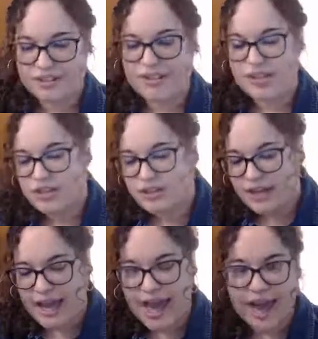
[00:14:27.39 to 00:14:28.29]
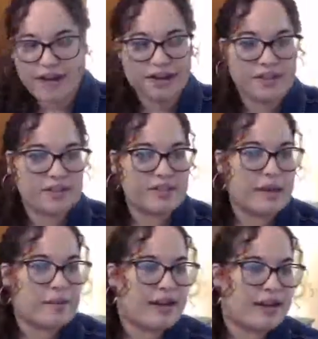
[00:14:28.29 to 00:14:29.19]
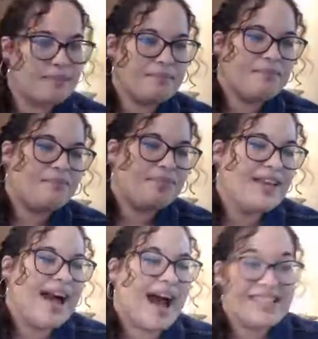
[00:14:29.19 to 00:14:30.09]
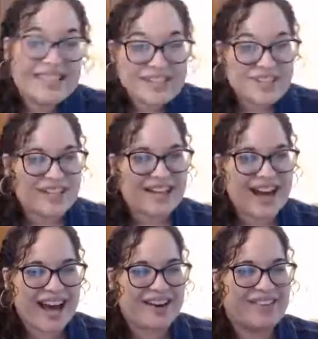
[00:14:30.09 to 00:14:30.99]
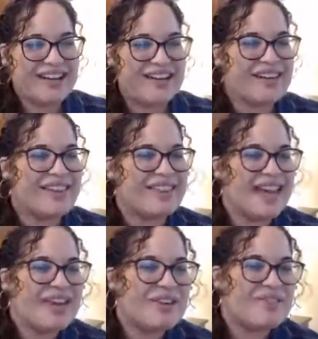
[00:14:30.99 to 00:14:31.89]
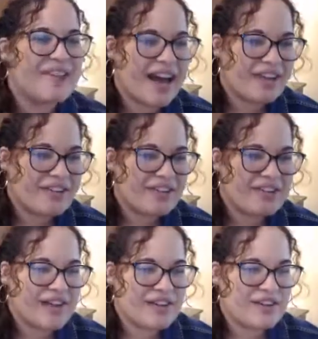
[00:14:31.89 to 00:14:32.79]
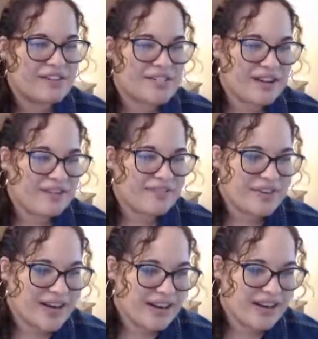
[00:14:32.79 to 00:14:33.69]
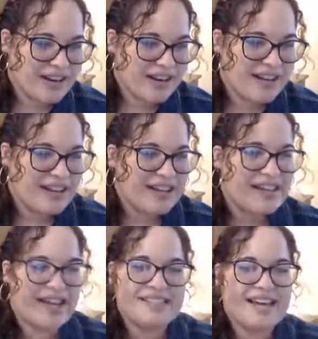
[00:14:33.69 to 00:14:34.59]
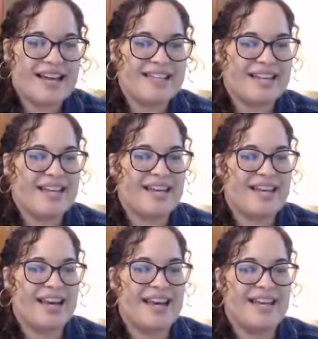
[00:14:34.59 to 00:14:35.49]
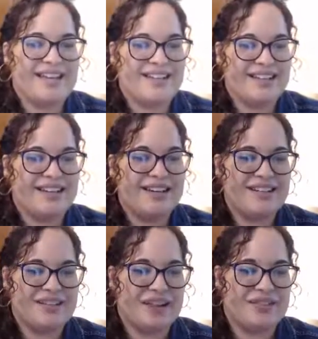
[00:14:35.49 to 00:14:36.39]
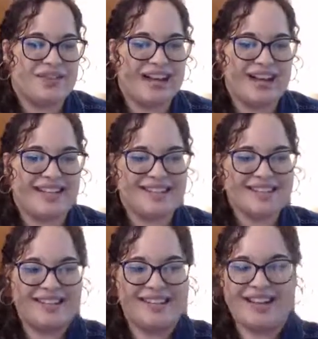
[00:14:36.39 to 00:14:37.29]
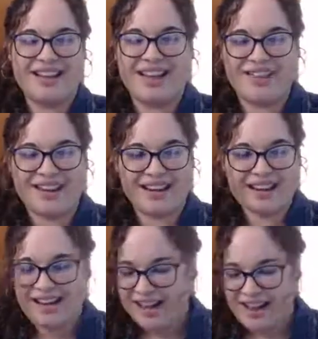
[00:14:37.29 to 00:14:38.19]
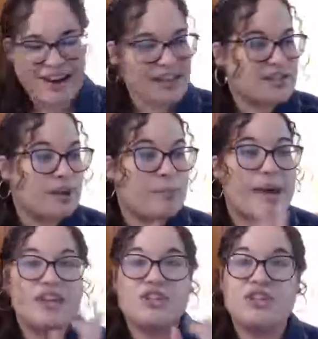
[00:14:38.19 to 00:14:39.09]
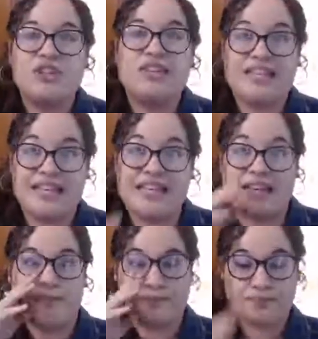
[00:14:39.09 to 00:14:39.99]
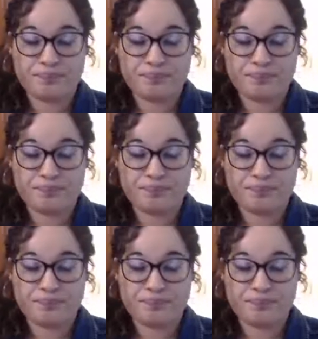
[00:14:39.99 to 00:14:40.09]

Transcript: So let's look at Go Tell Bill. I did do legato. Look at you. Thank you, Matthew. Thank you, Jennifer. Yes, I did. Good job, you guys. I love it. All right, so page 13.